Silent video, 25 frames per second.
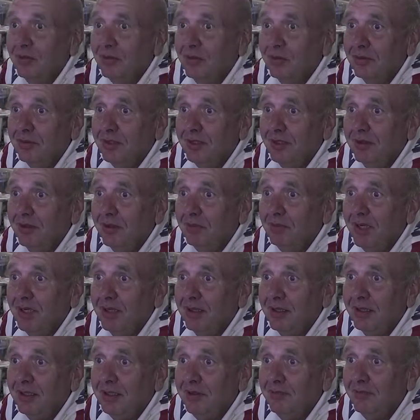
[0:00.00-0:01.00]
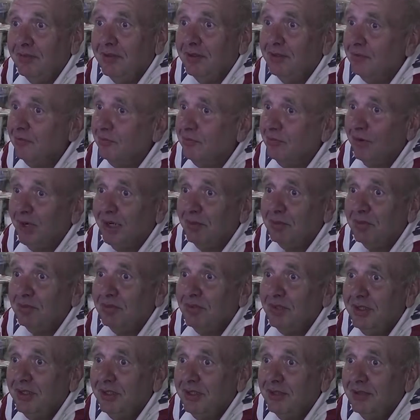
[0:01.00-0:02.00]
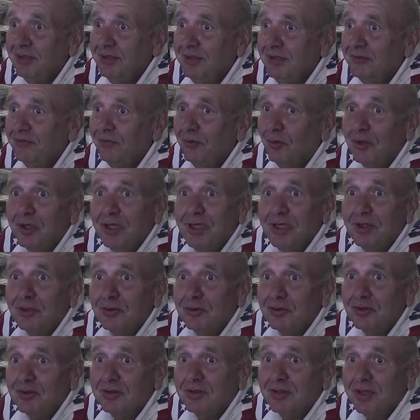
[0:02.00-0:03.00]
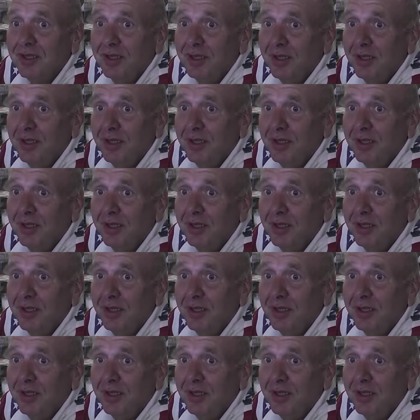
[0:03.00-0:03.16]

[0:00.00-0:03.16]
cloning all my life and probably at least 40 years.